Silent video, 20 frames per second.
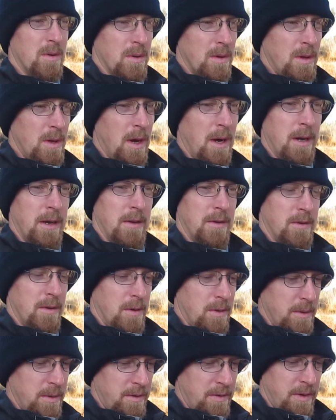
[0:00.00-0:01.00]
God is
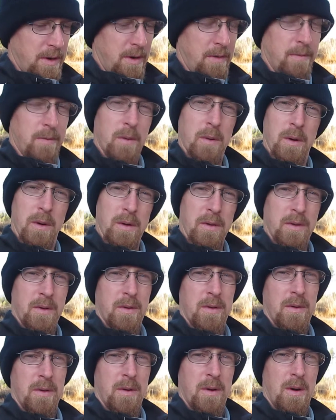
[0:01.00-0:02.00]
always there for us,
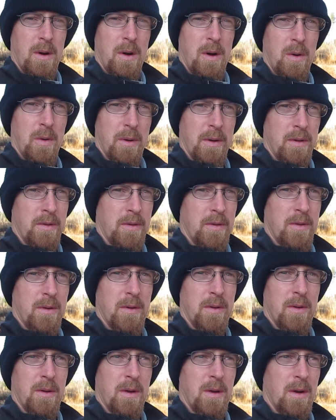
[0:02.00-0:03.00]
always,
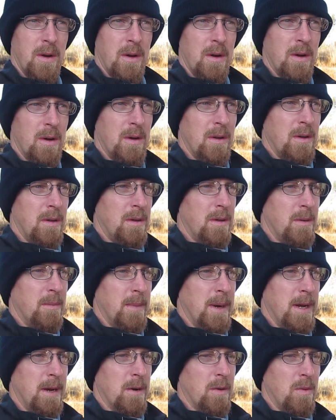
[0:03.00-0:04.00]
no
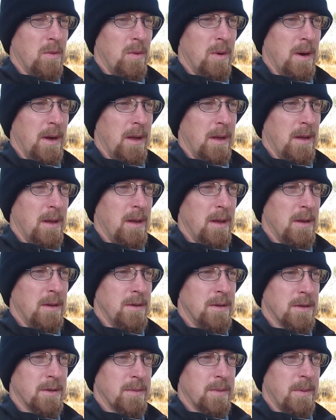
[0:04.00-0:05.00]
matter what.
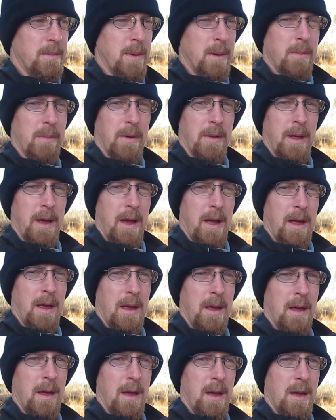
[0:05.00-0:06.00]
Just remember that,
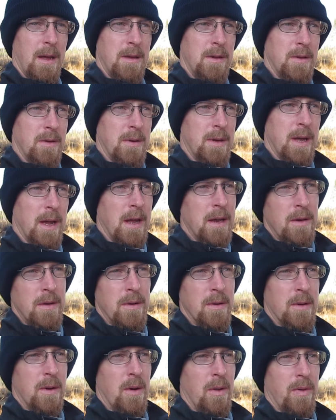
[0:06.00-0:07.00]
and you can
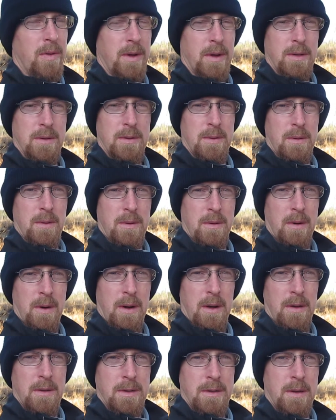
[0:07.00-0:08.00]
do all things through
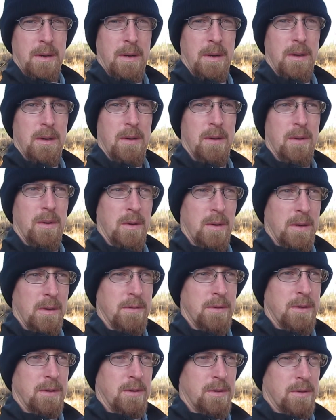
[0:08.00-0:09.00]
Christ who
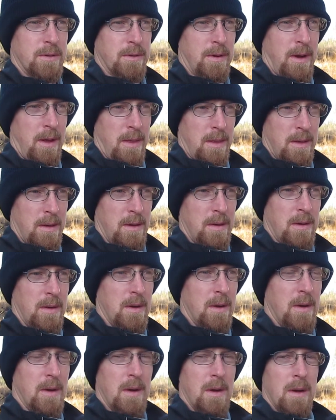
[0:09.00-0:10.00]
gives you strength.
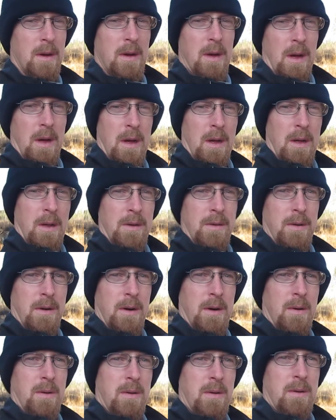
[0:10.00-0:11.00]

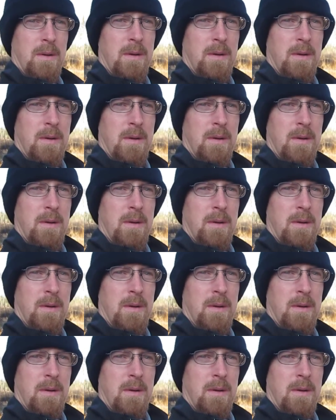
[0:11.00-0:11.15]
So